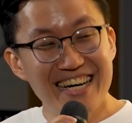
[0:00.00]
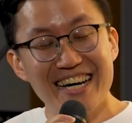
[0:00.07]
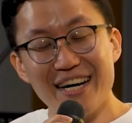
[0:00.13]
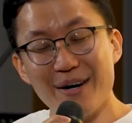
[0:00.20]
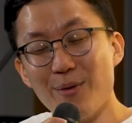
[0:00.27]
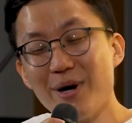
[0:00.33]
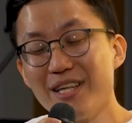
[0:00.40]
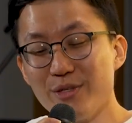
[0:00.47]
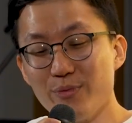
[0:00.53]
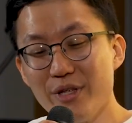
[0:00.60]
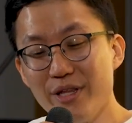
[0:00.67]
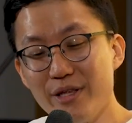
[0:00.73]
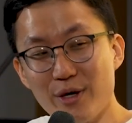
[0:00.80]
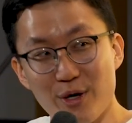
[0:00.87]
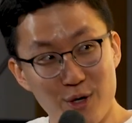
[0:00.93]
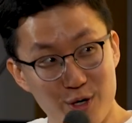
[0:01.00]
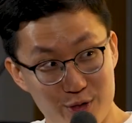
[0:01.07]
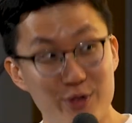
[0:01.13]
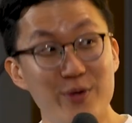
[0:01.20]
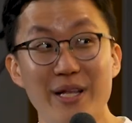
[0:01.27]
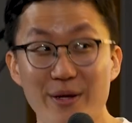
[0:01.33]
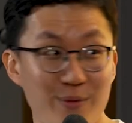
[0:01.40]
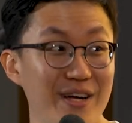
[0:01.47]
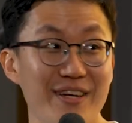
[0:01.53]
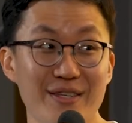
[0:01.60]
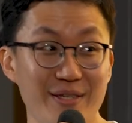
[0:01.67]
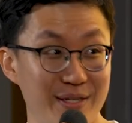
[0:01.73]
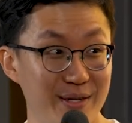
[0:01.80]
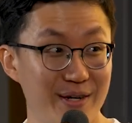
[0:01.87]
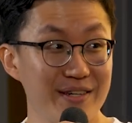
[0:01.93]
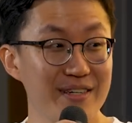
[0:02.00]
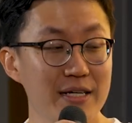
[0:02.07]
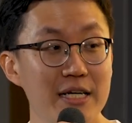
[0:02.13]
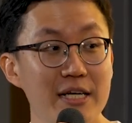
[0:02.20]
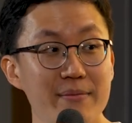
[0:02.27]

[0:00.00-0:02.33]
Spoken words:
What is within your control and what is not.